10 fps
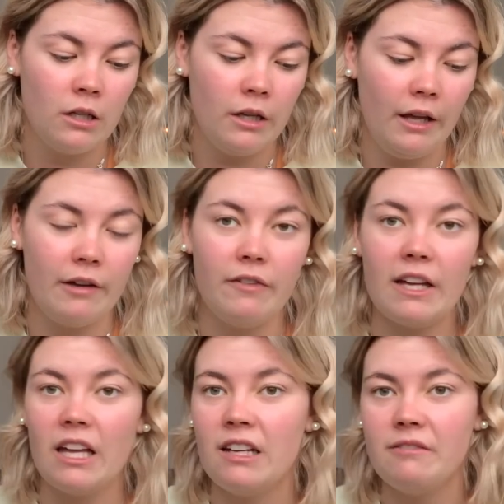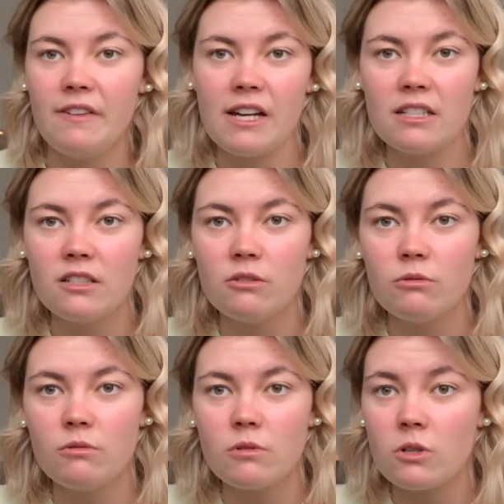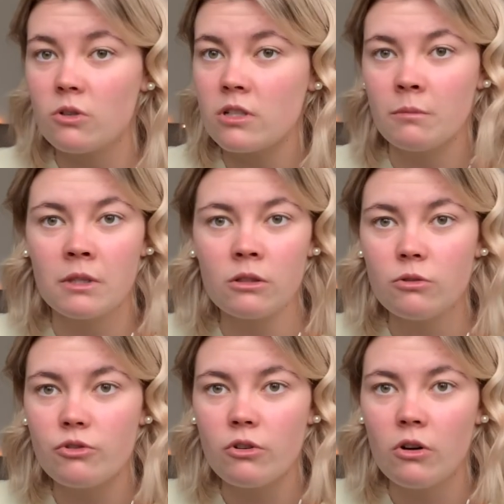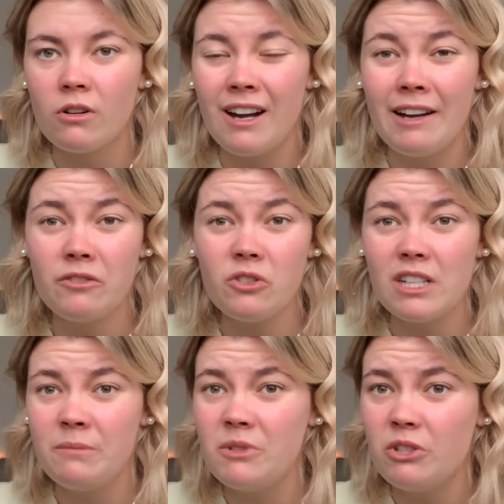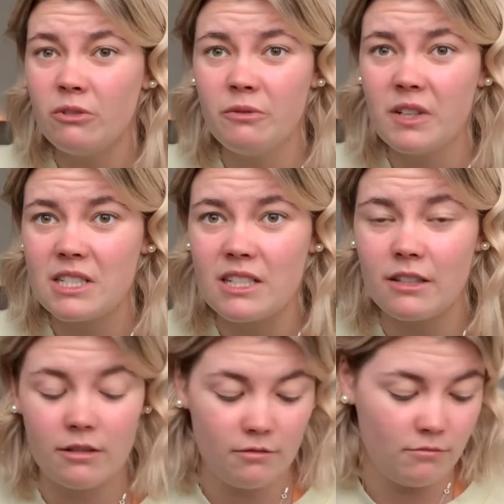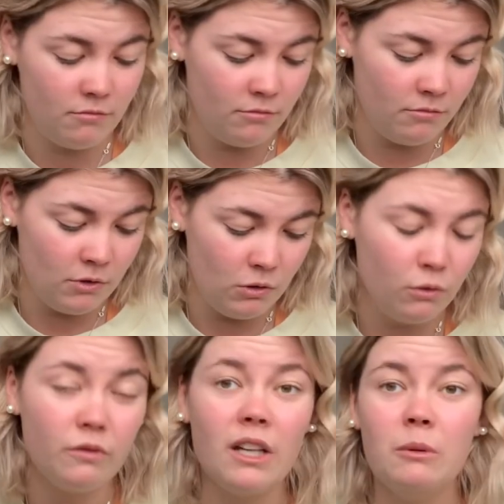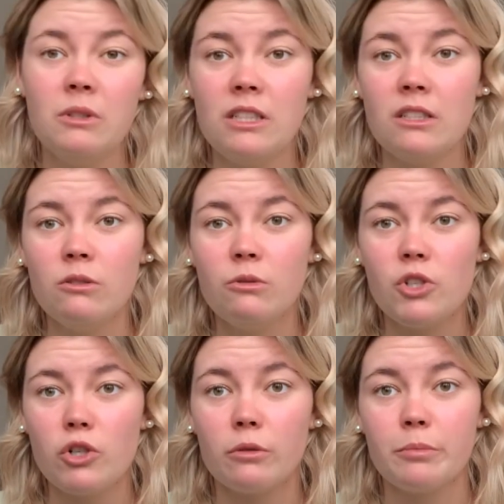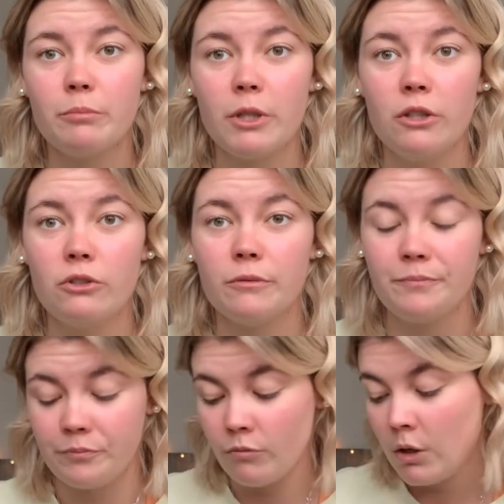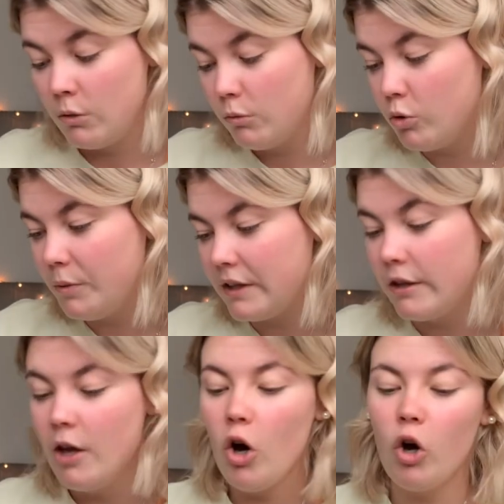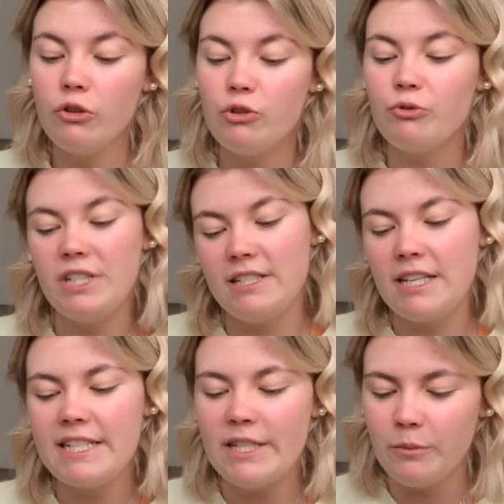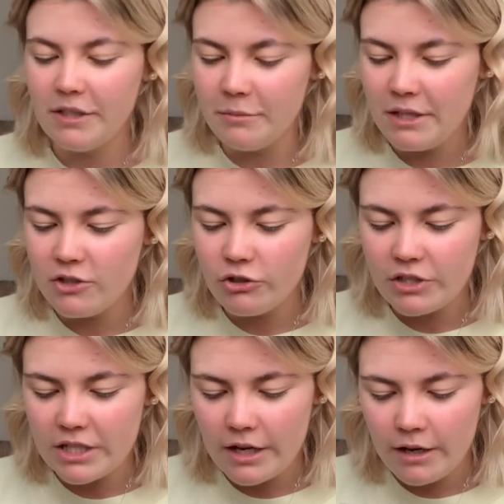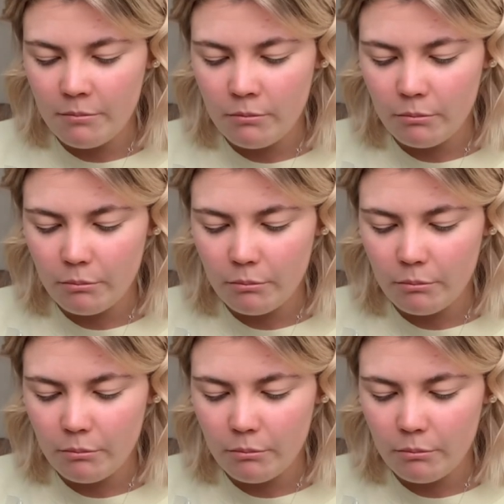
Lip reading: If I get an infected nose or something goes wrong, I've got time to fix it. Hopefully I won't need a nose job, but, you know, we'll go with it. Also, Dee said he wanted me to do it to him,